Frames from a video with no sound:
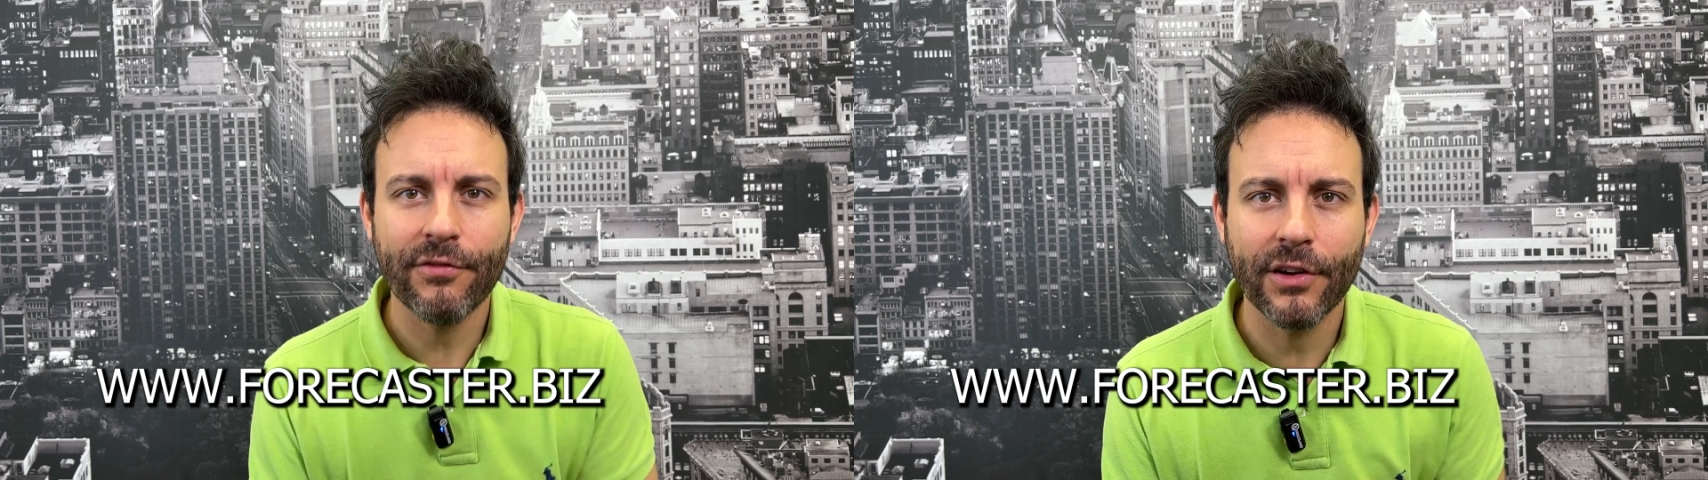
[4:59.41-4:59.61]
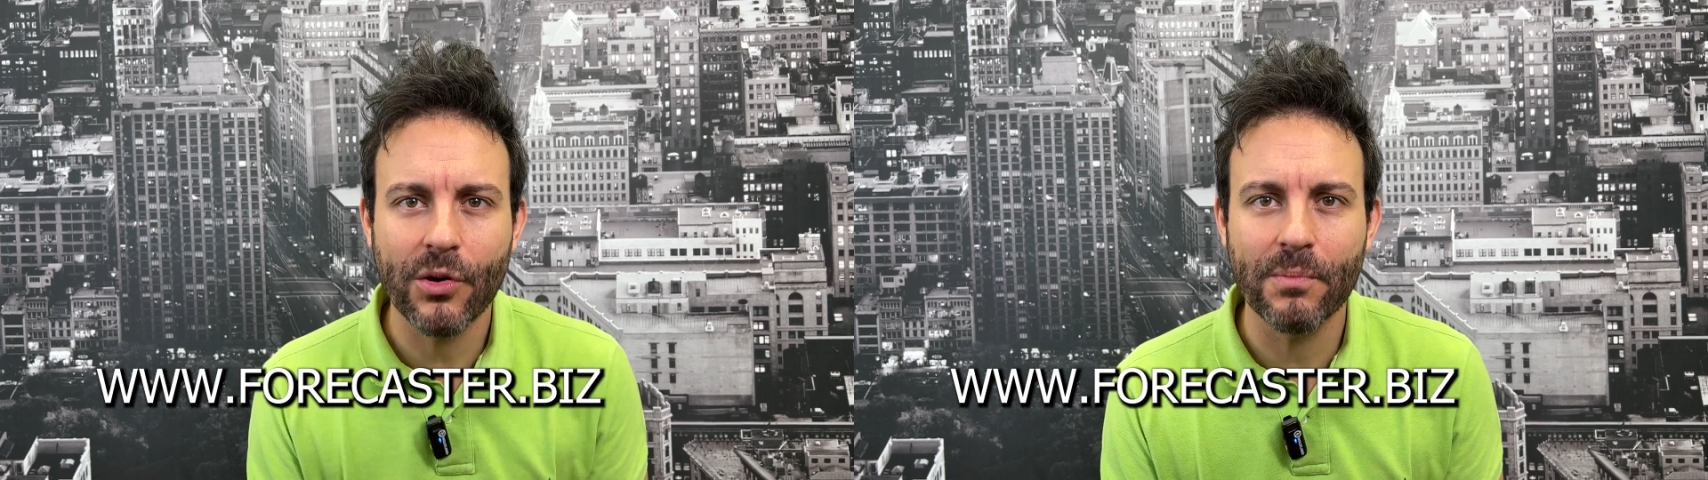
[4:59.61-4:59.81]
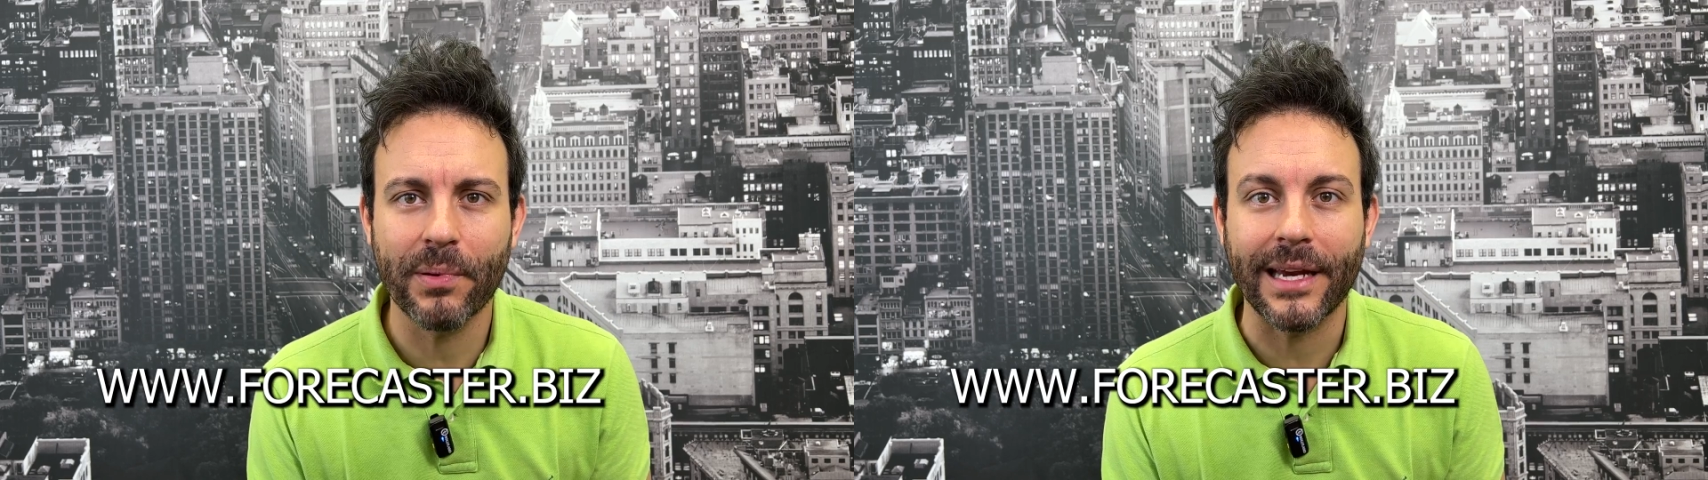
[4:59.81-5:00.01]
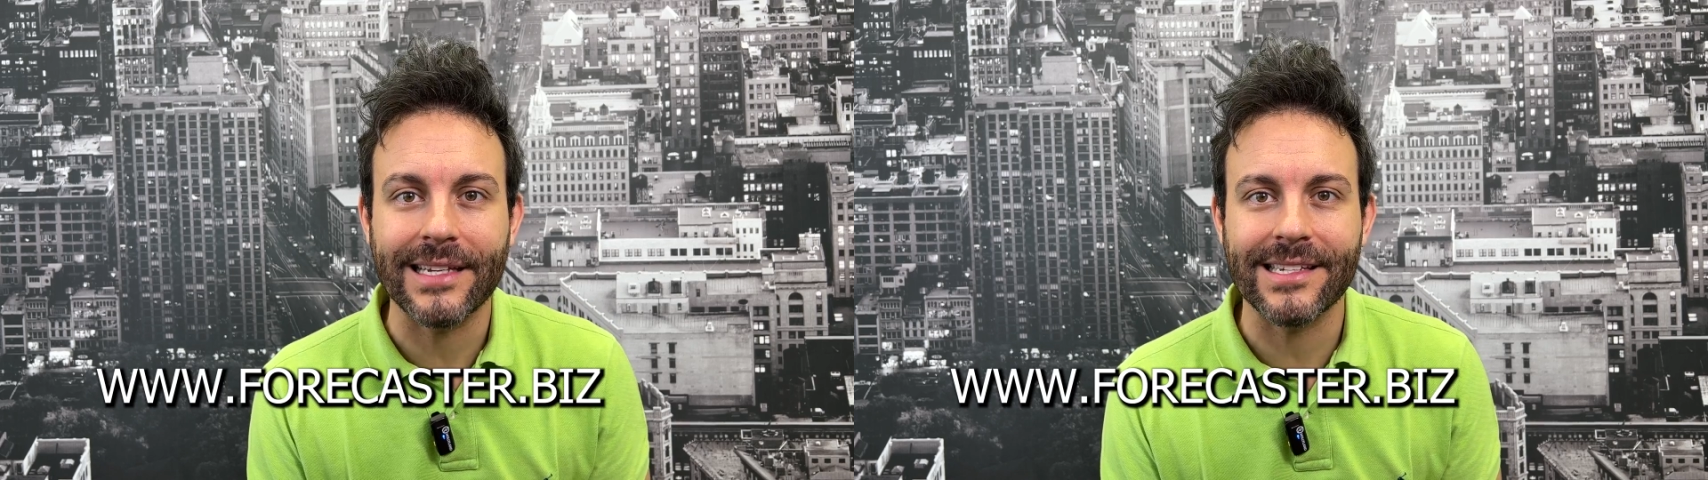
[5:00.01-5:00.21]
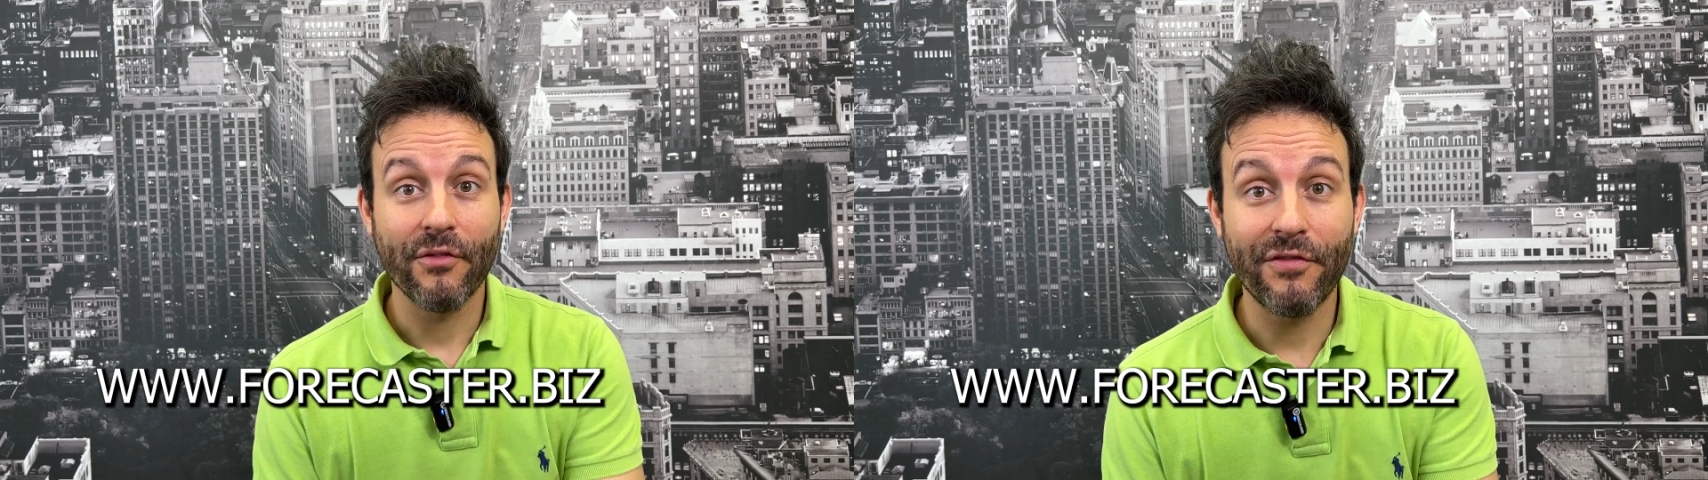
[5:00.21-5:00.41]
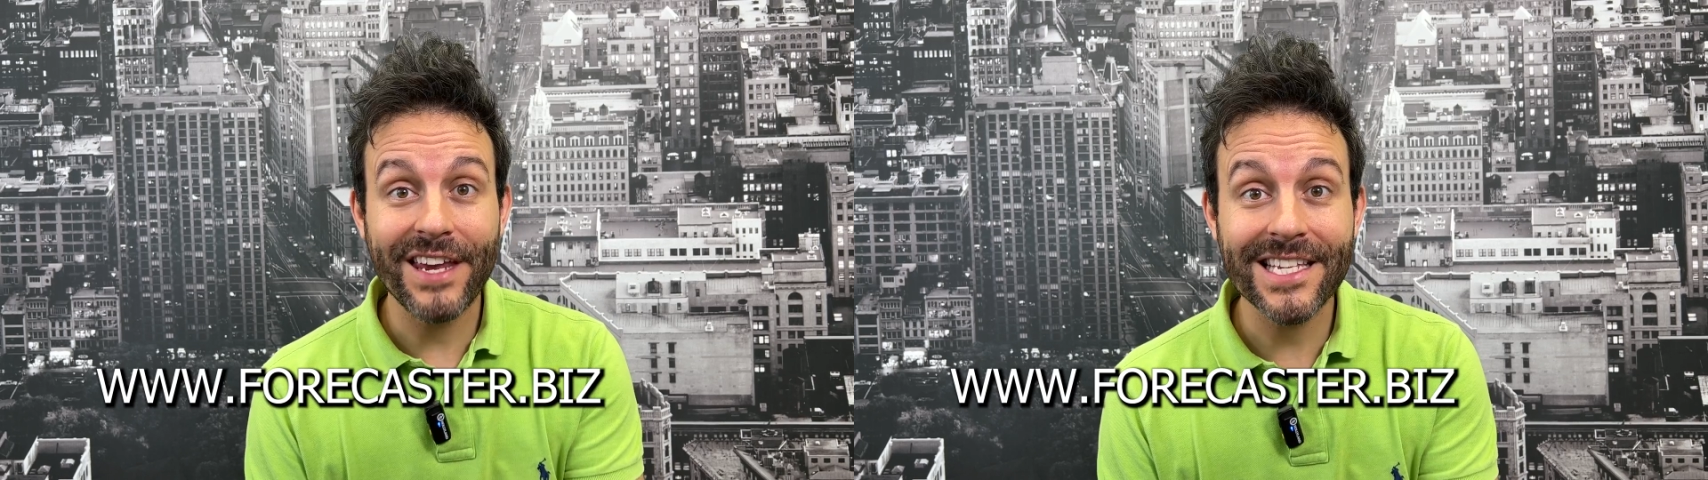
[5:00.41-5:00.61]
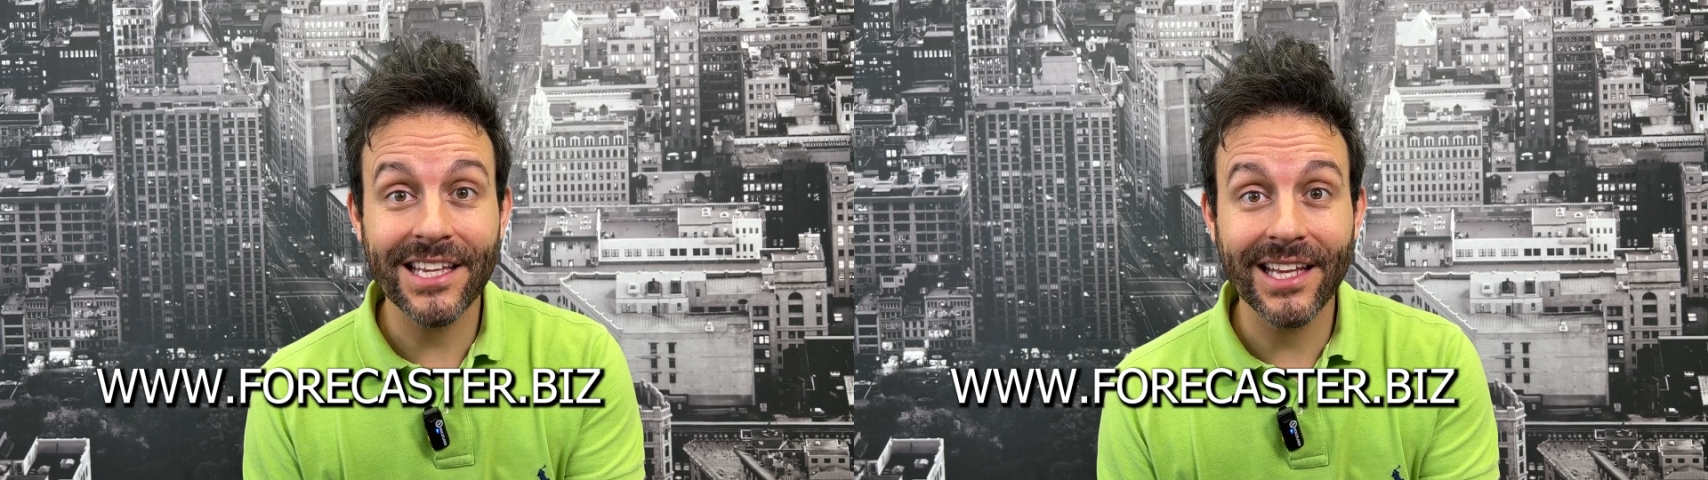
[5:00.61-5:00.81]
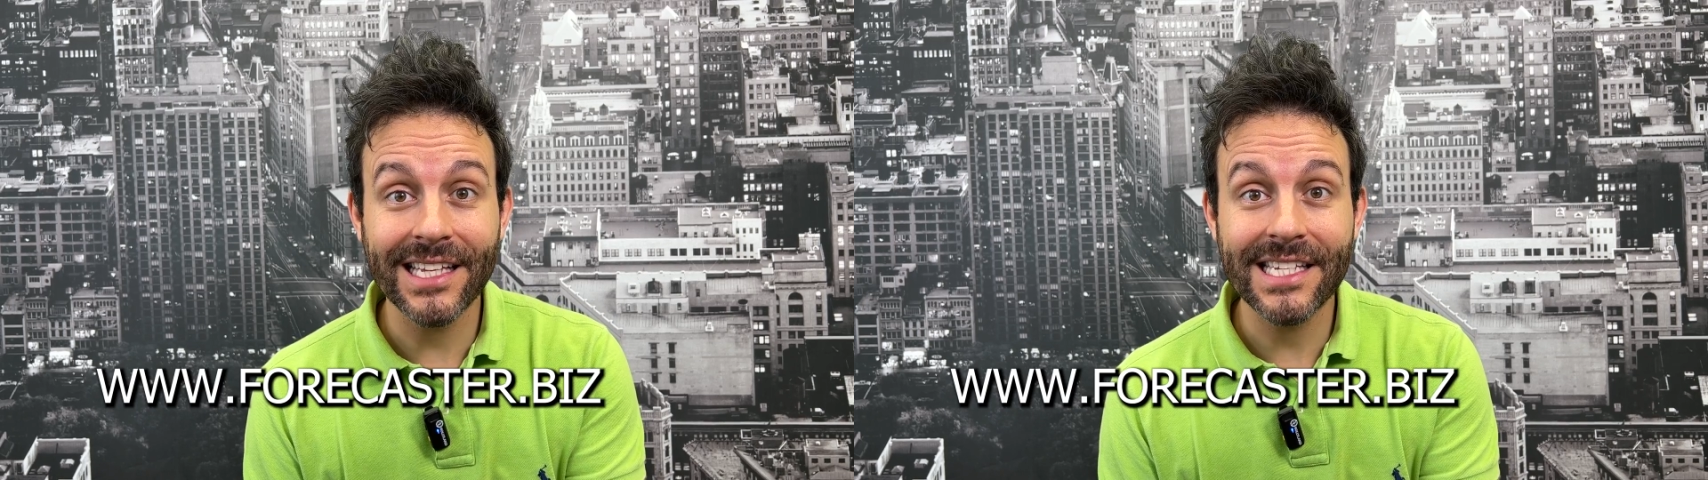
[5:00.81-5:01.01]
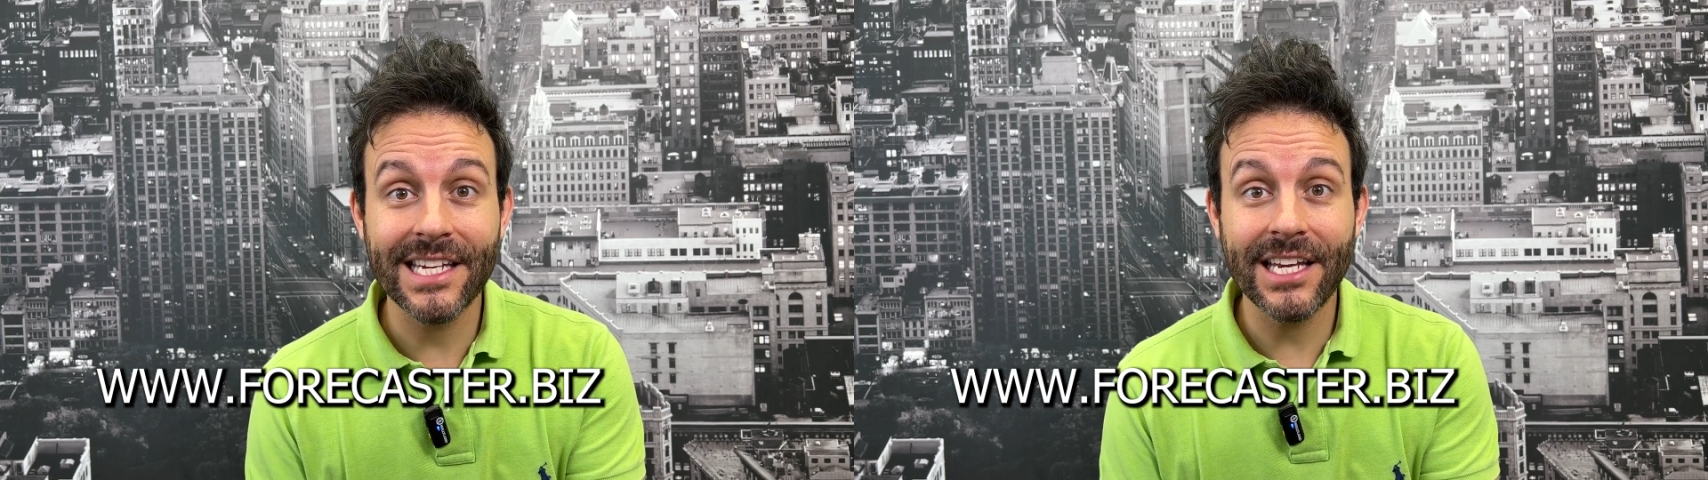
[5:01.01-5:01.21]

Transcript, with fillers: including E T Fs.